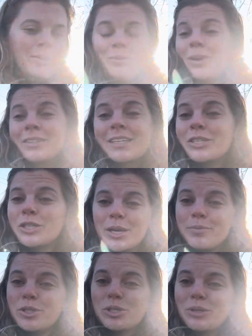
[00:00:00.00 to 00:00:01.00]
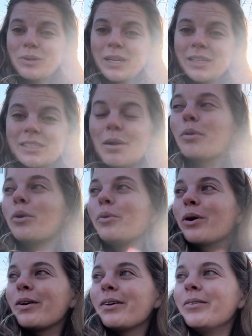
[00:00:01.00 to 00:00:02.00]
well, essentially I'm just doing double the
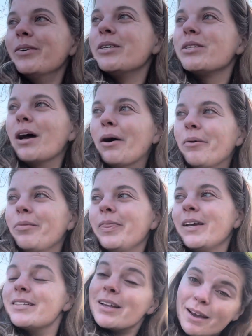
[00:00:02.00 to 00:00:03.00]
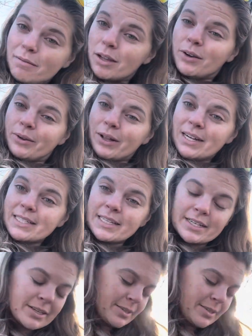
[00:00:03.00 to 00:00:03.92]
work. So until I have the new glass here